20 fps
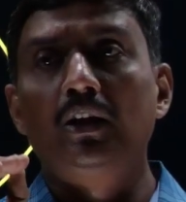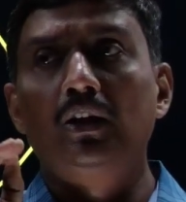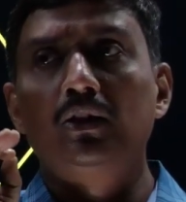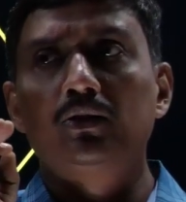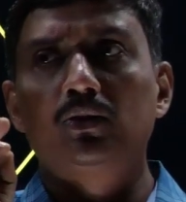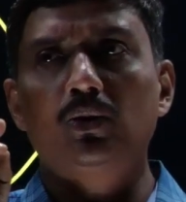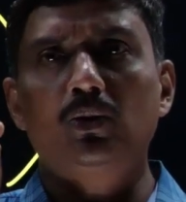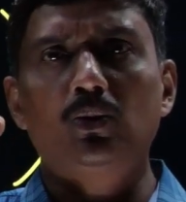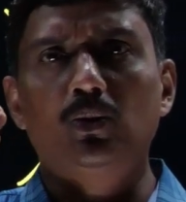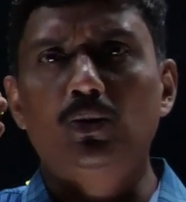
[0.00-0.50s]

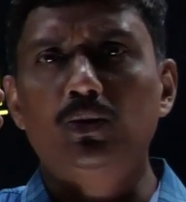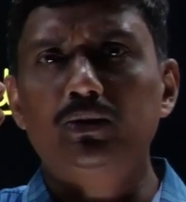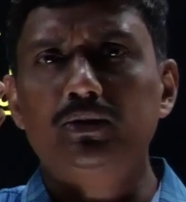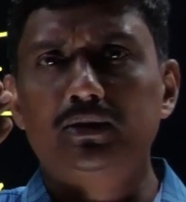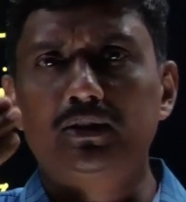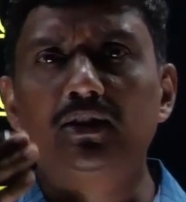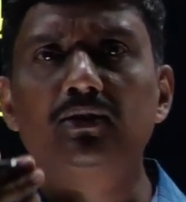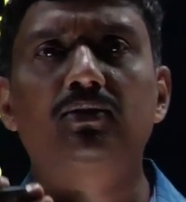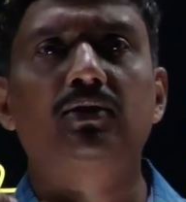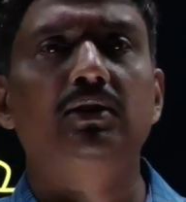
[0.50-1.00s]
So
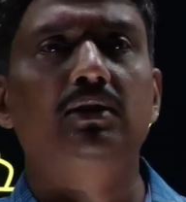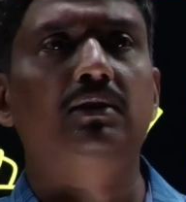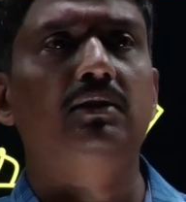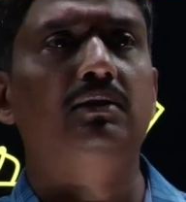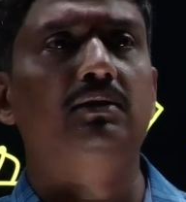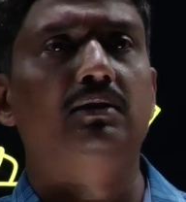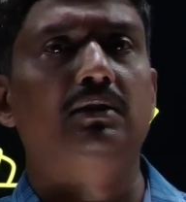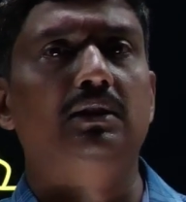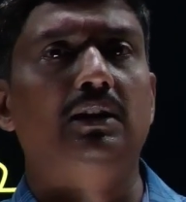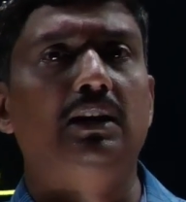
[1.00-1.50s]
this
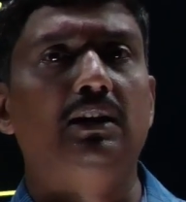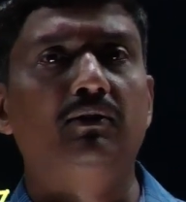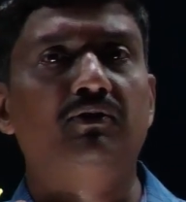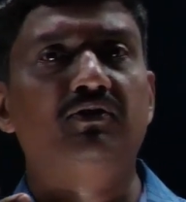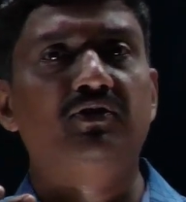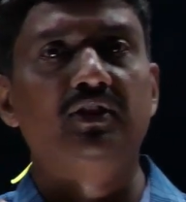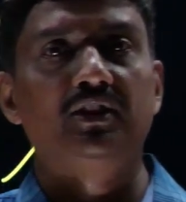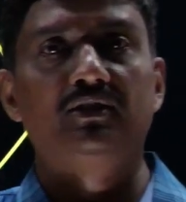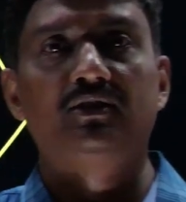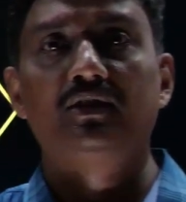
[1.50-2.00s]
is a
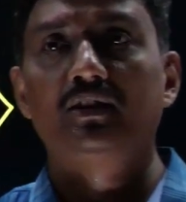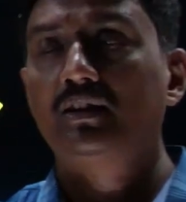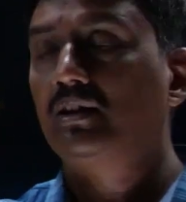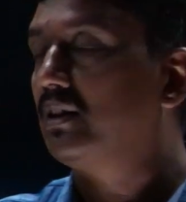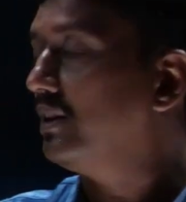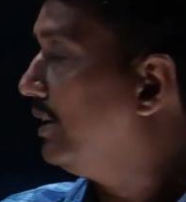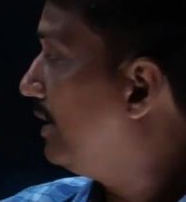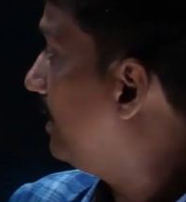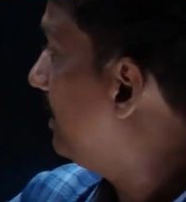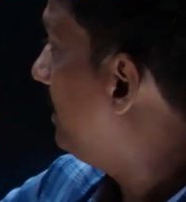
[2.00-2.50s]

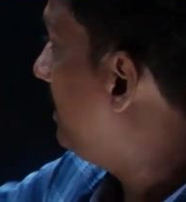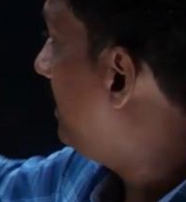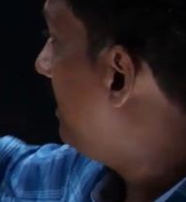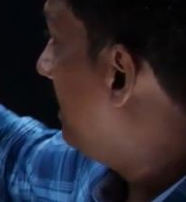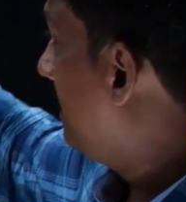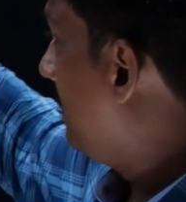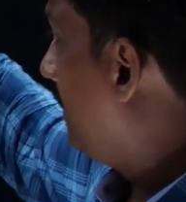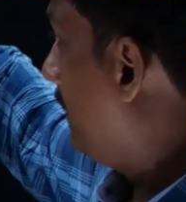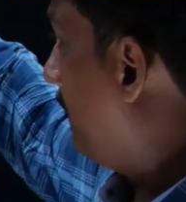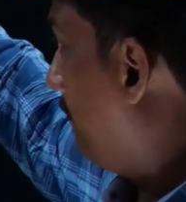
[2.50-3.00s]
physical
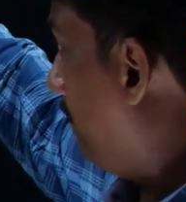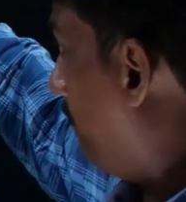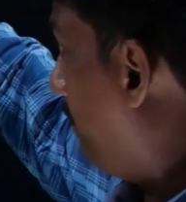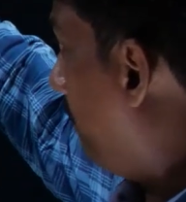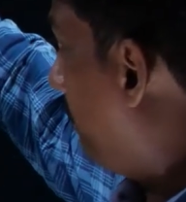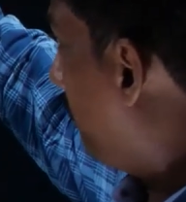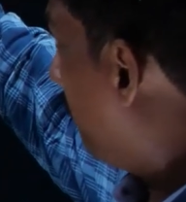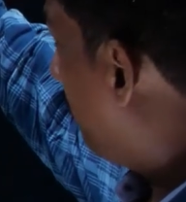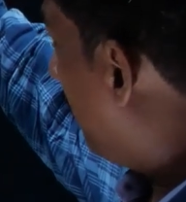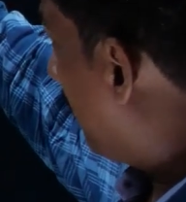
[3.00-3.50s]

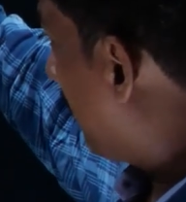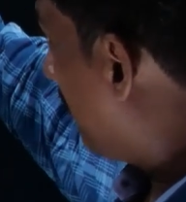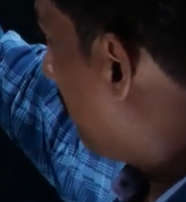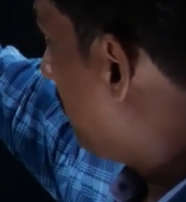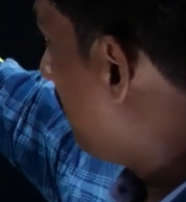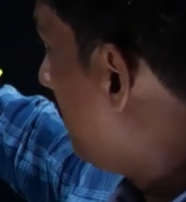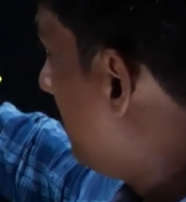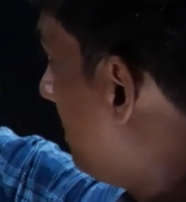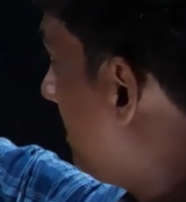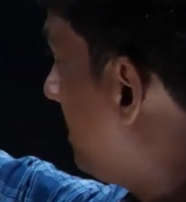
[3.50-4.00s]

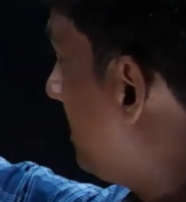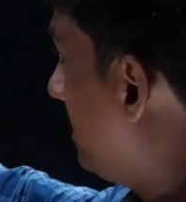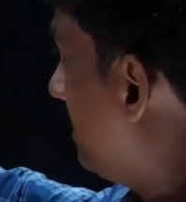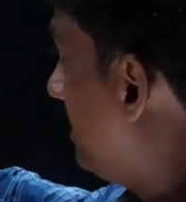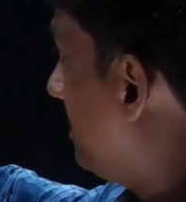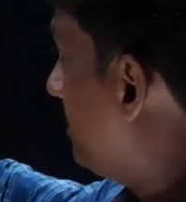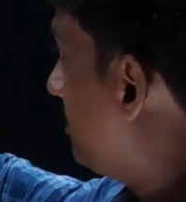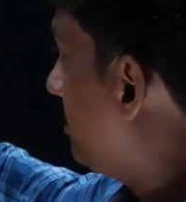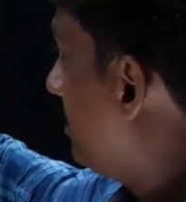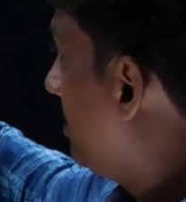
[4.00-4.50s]

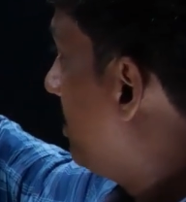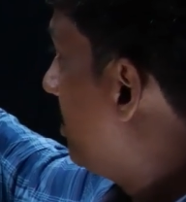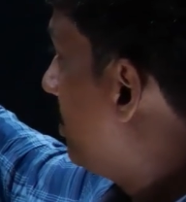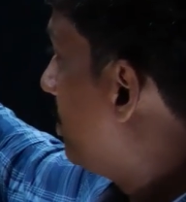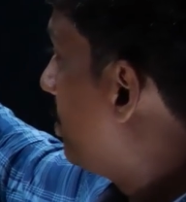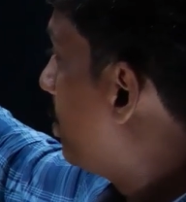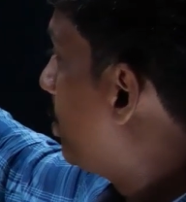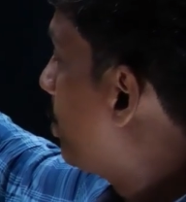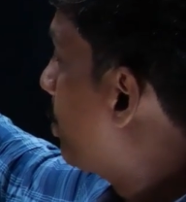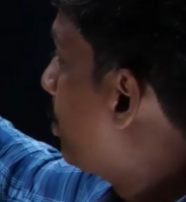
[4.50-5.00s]
parameters
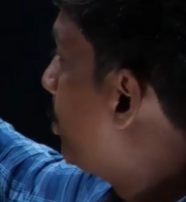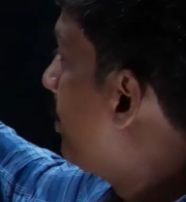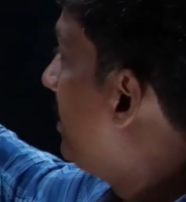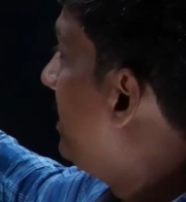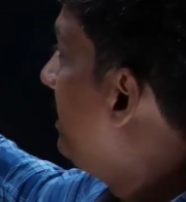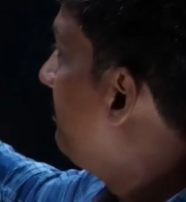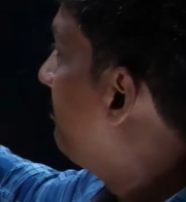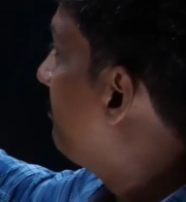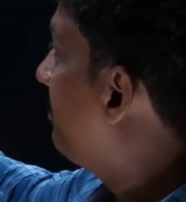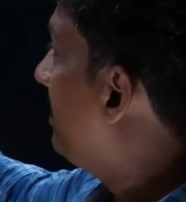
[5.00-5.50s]
to
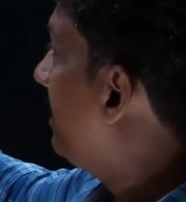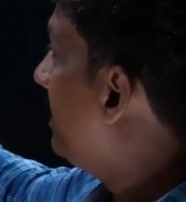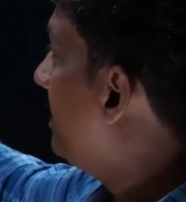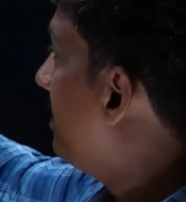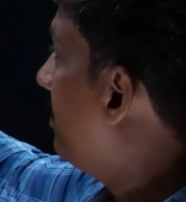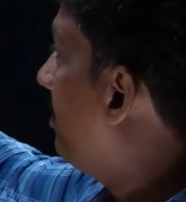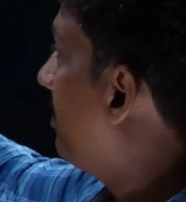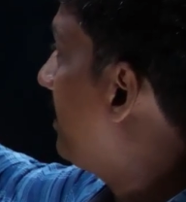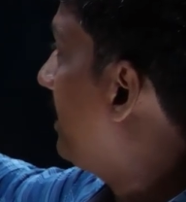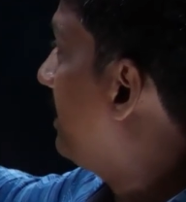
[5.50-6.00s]

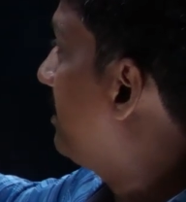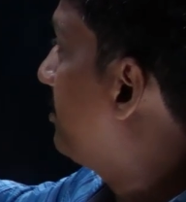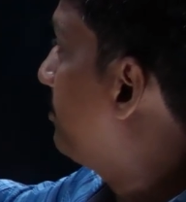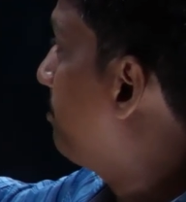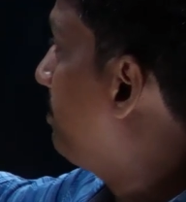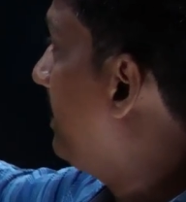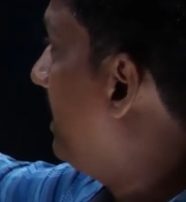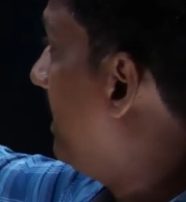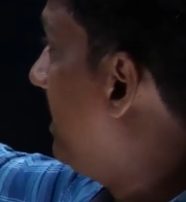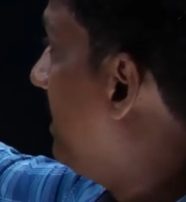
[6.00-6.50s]
define or
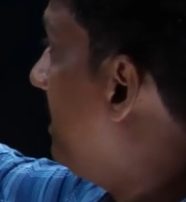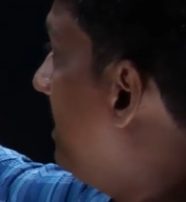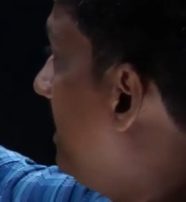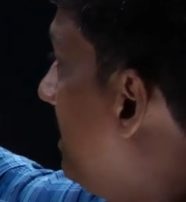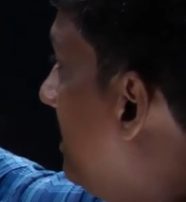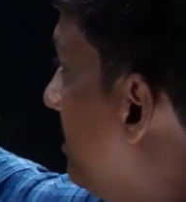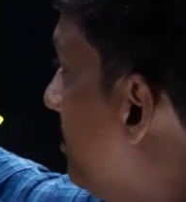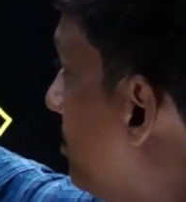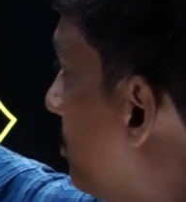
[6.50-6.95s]
explain